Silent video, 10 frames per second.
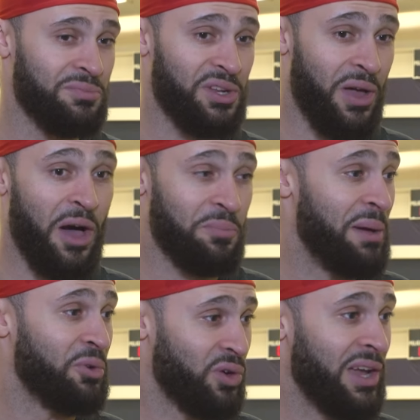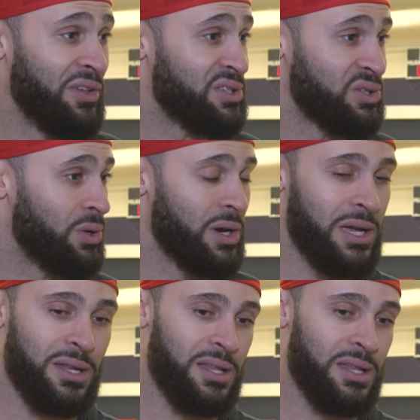you know, help them create their story.